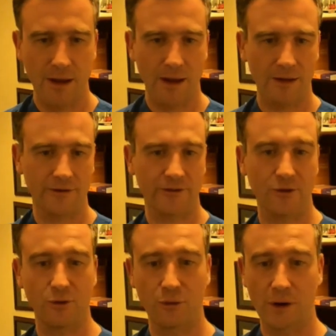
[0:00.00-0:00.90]
And
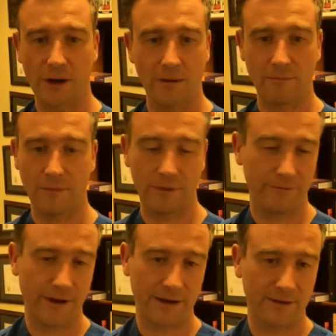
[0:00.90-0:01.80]
so In
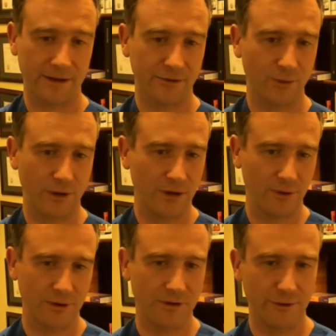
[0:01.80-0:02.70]
fact, that's what you
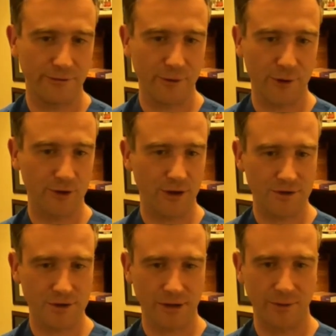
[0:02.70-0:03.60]
can do
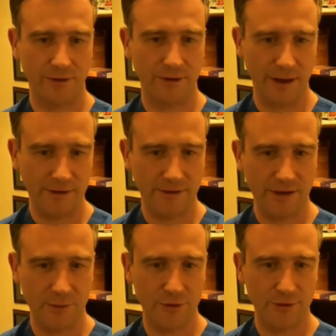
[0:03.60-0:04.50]
pharmacologically with ACE
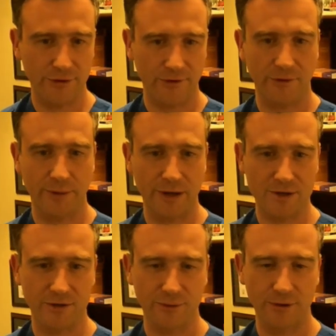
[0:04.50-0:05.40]
inhibitors if the
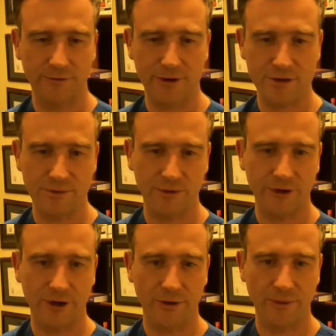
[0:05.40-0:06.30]
patient's renal function will
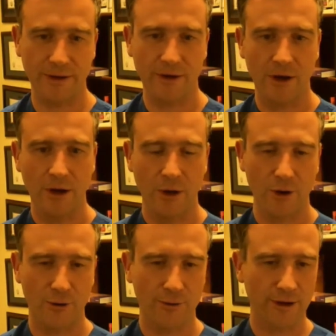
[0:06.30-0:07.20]
tolerate,
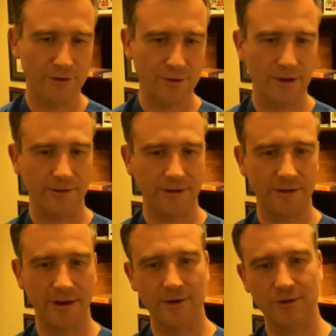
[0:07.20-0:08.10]
or with hydralazine and
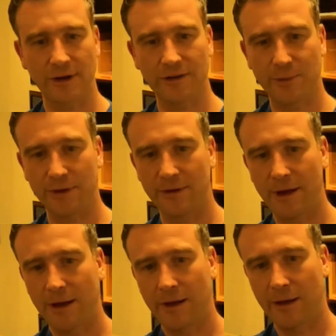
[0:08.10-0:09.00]
nitrates. But
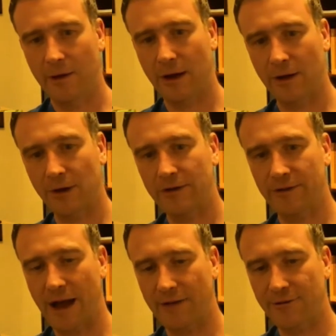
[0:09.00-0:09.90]
aggressive
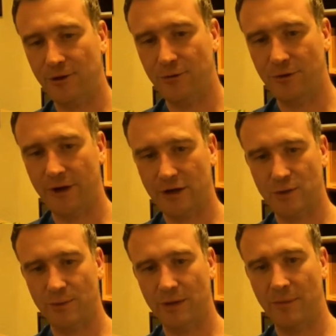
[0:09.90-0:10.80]
afterload
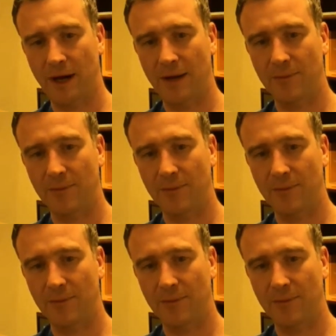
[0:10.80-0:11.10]
reduction would be my